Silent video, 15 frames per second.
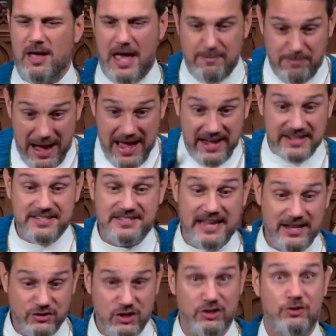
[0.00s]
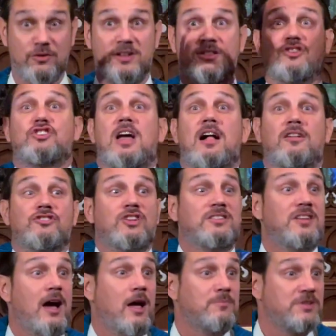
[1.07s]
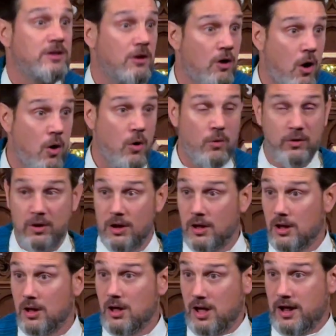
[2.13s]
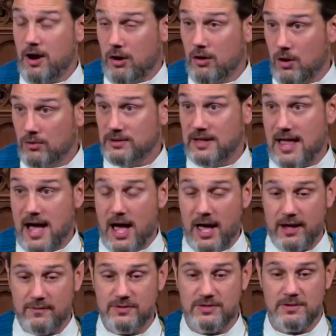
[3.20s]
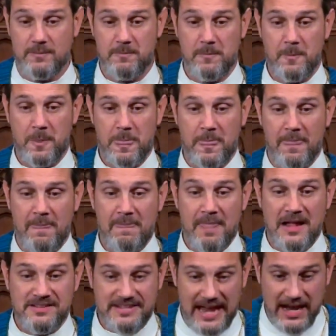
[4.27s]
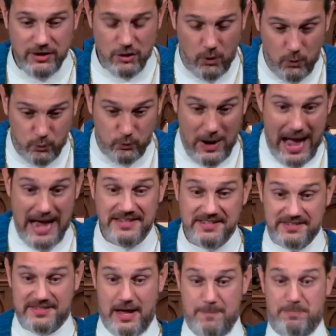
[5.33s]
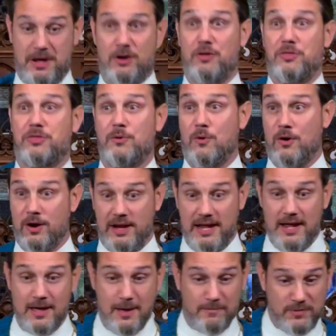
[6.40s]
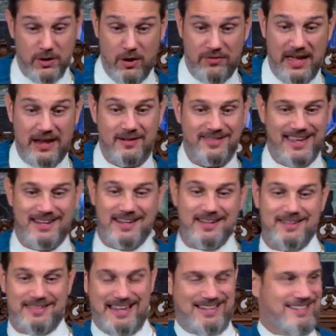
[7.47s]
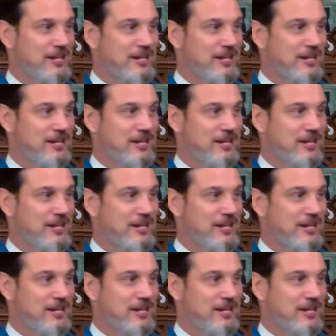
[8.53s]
and by extension during the challenging times in our own, in our own lives. Daniel rises up in authority. You know, they, they, did, they